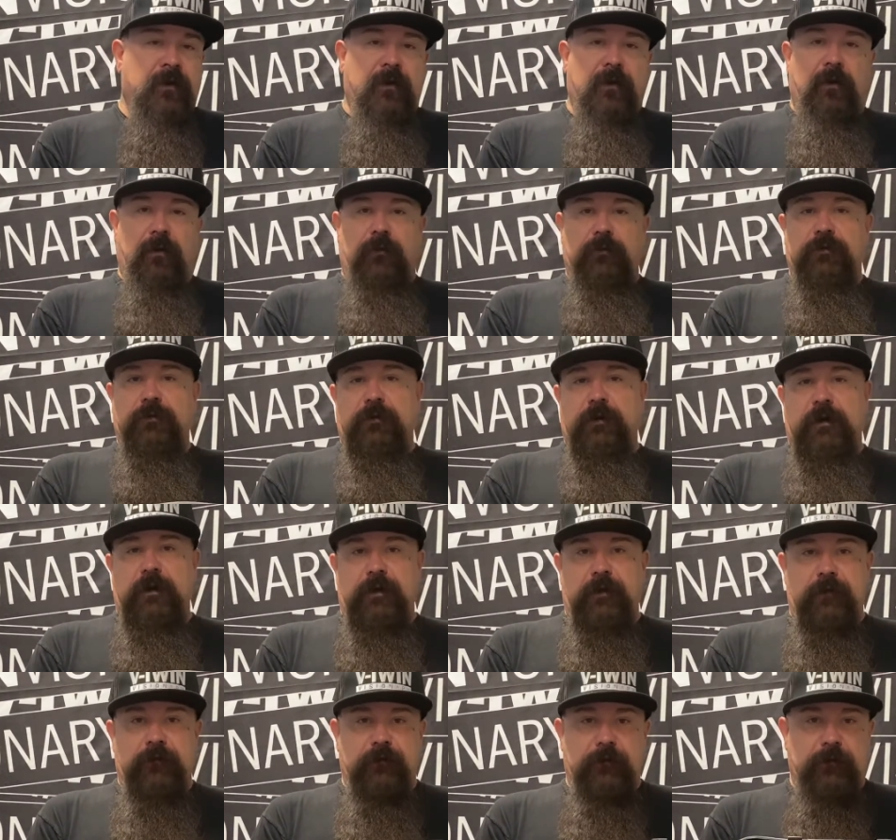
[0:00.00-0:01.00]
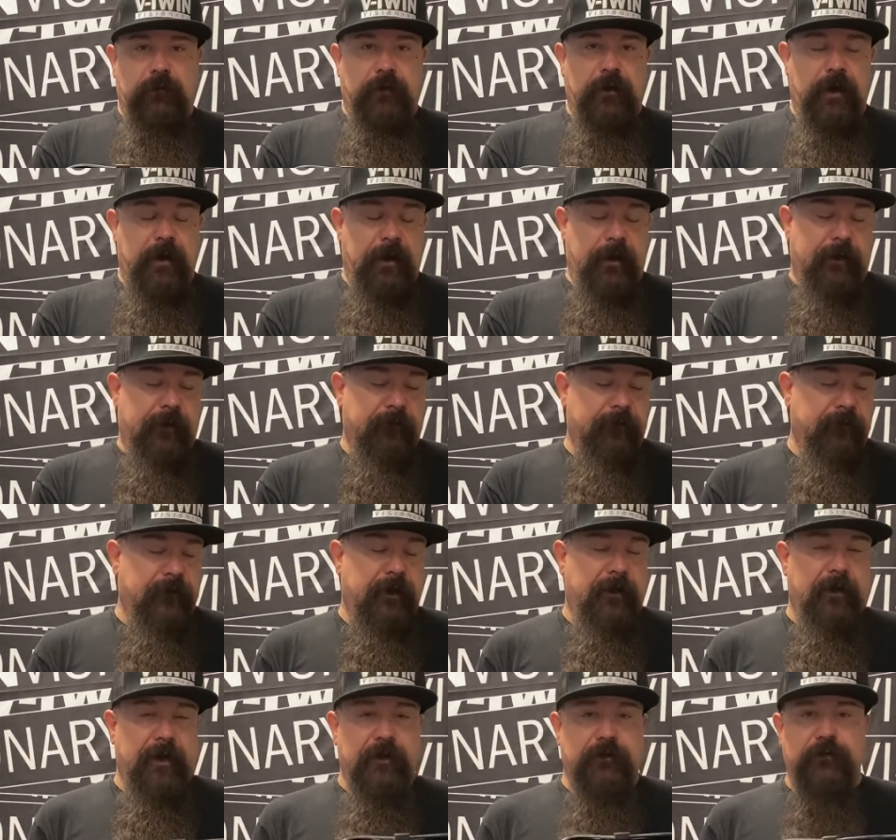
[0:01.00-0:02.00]
ultras and
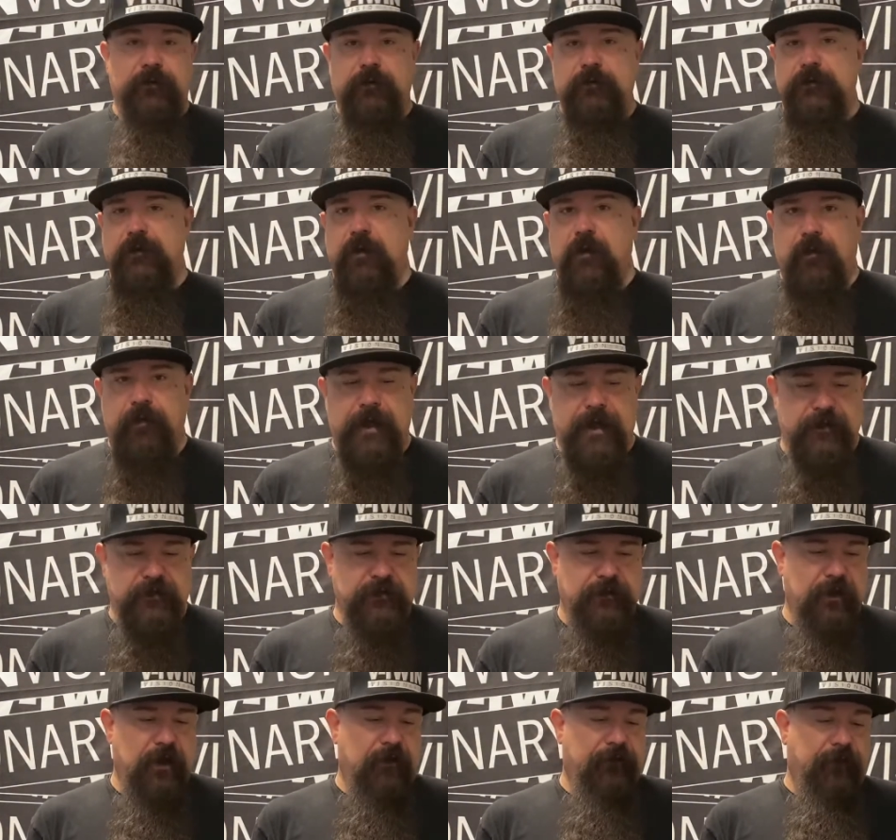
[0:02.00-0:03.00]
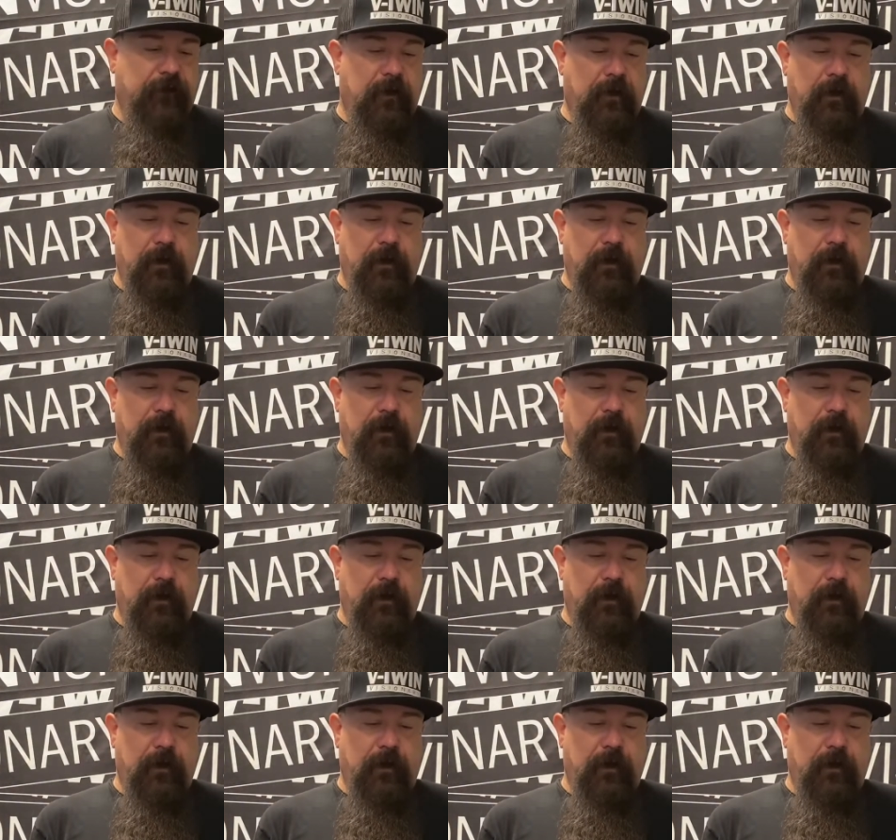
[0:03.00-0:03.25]
electras and all that stuff.